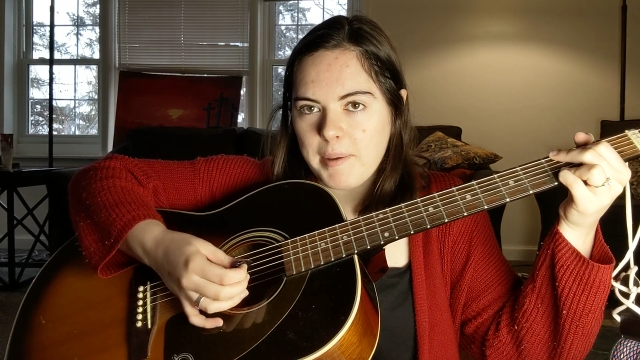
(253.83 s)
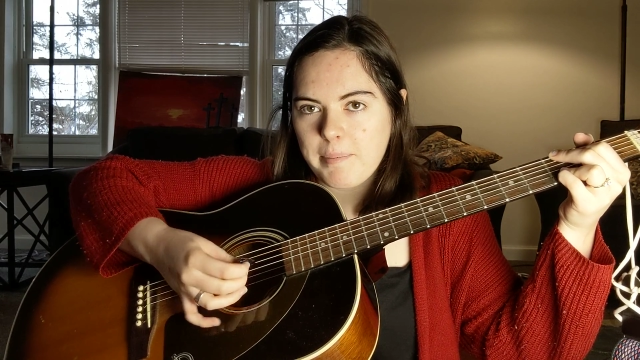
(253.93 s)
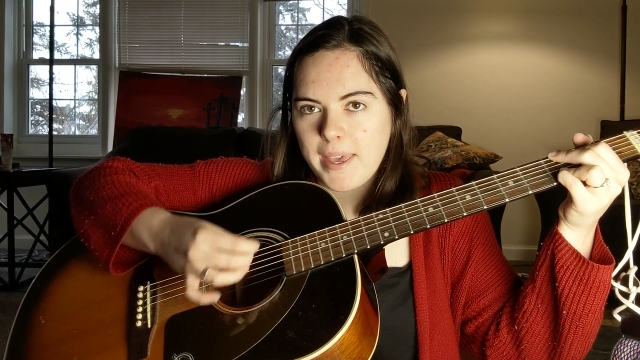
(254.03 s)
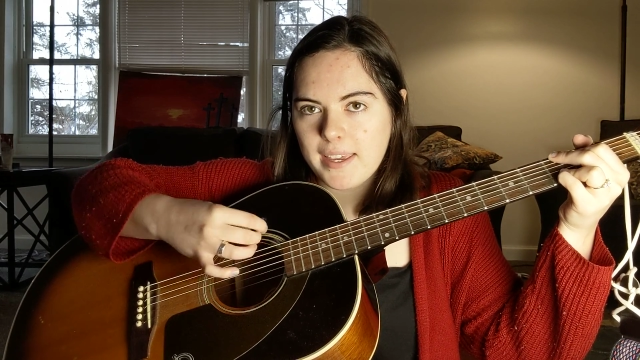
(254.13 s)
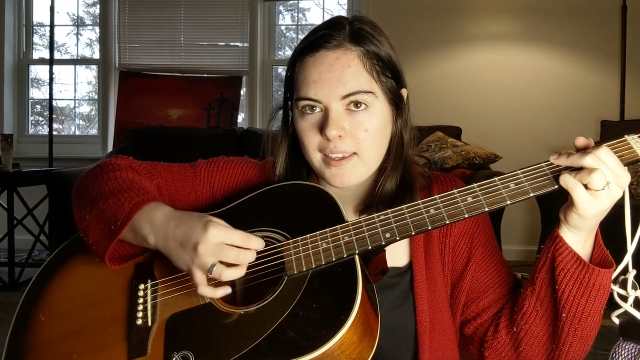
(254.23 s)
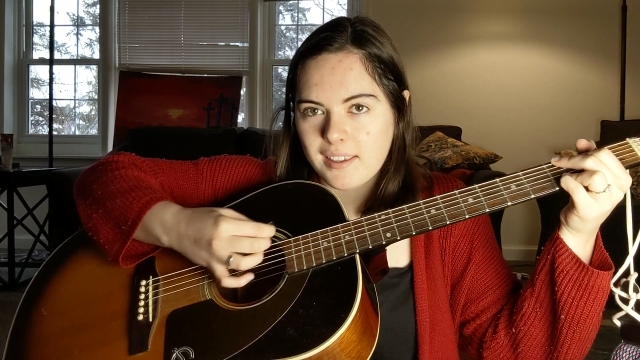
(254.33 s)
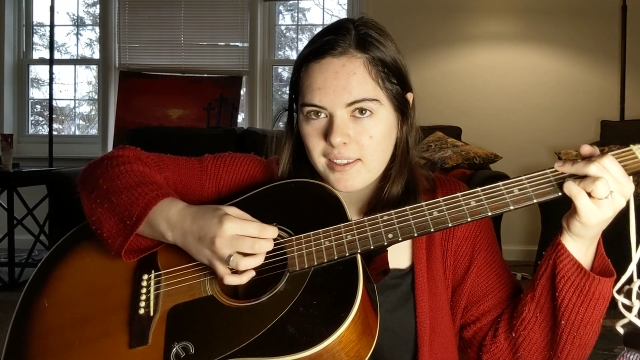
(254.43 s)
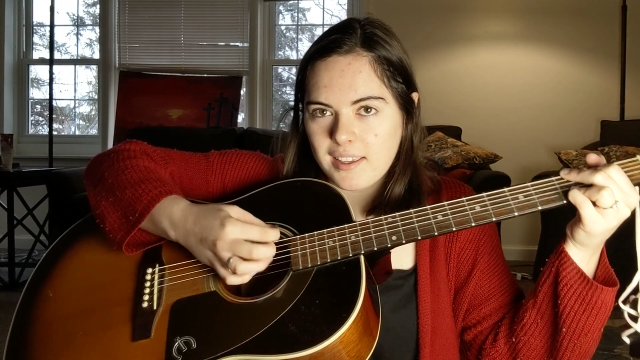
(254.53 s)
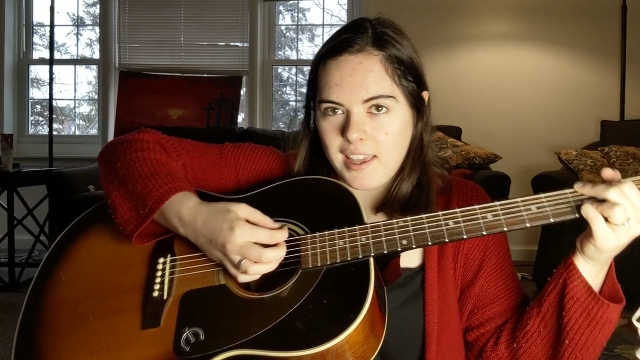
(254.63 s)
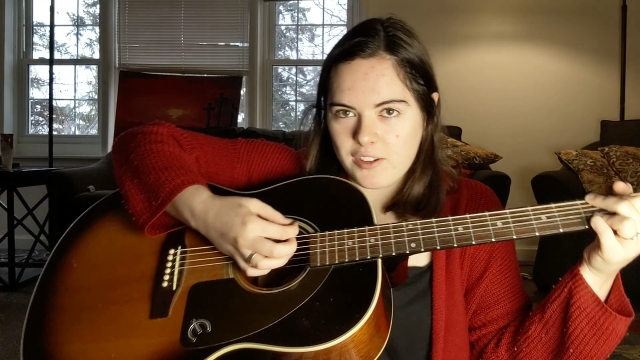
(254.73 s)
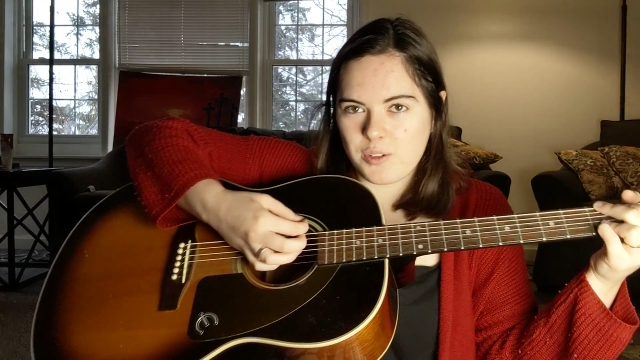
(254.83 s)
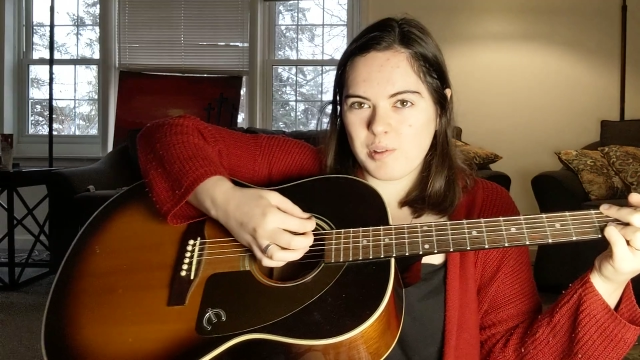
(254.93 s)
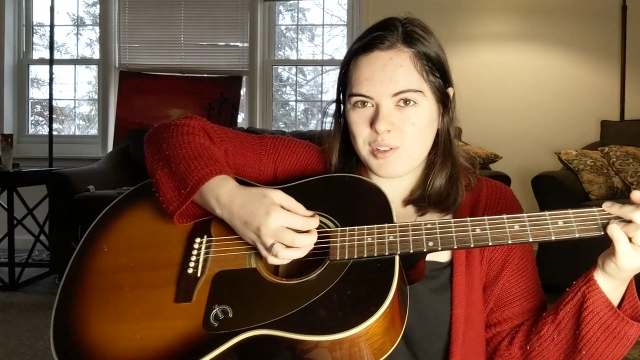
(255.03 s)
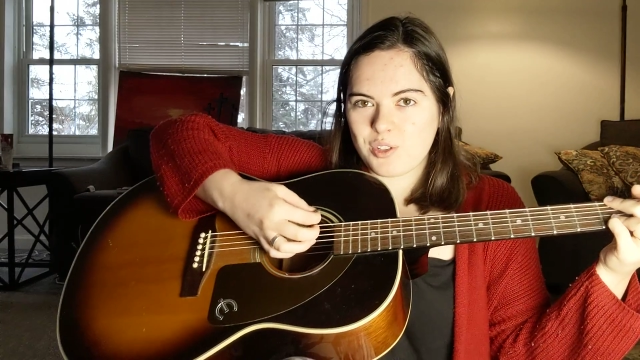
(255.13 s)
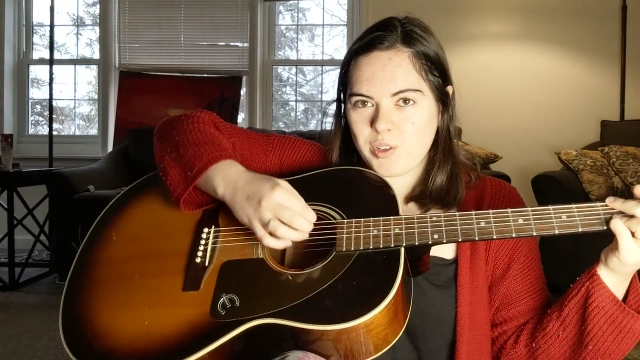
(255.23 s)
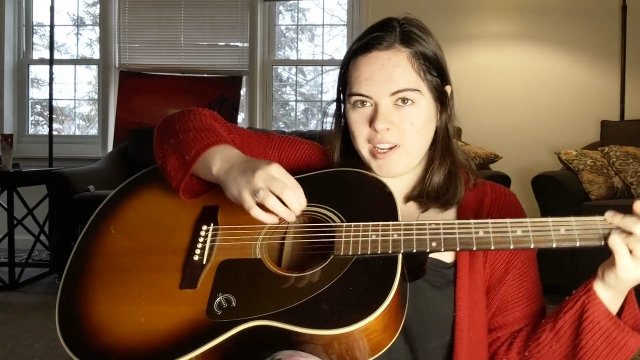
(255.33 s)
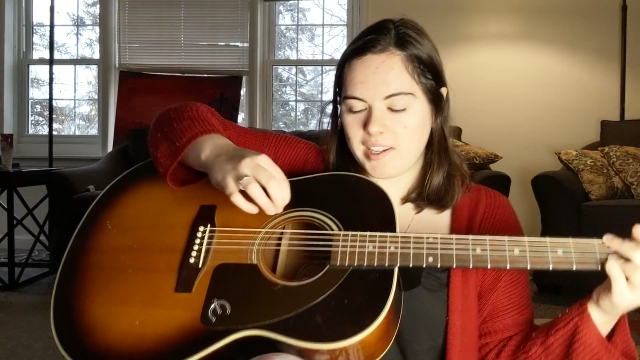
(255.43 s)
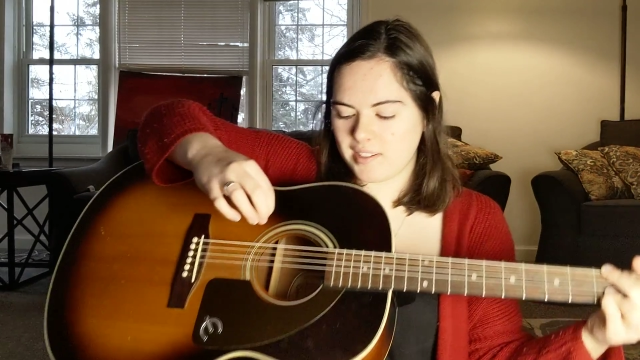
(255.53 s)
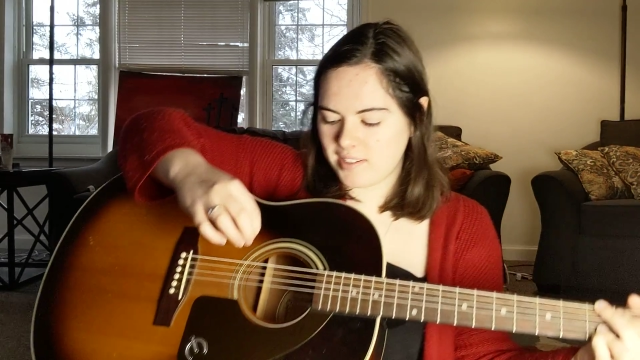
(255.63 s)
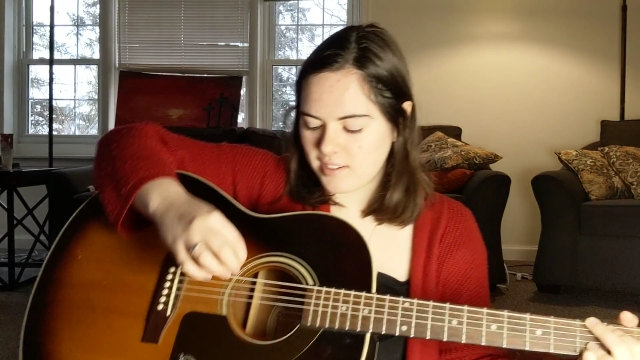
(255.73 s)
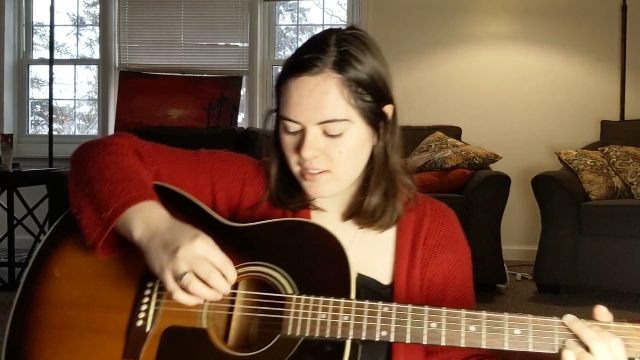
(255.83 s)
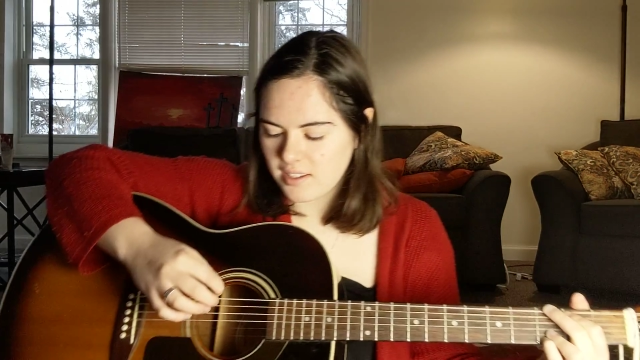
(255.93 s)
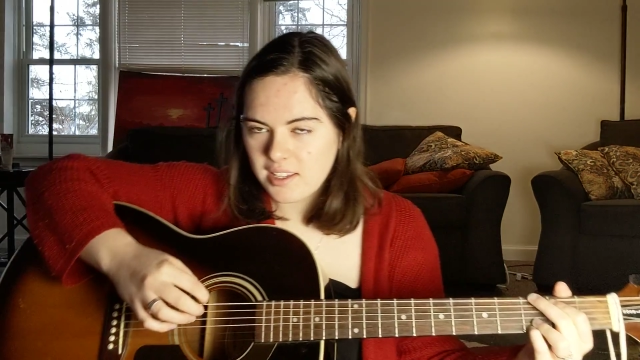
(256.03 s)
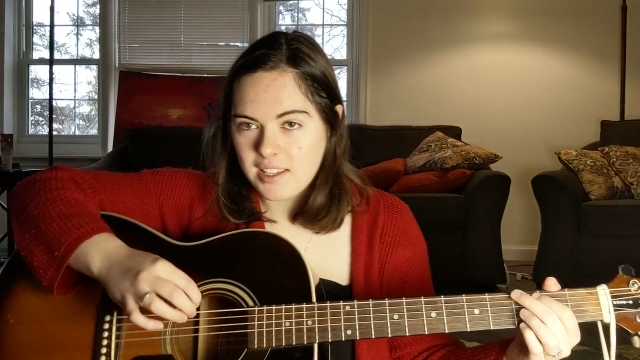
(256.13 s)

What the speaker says: my pick into the strings.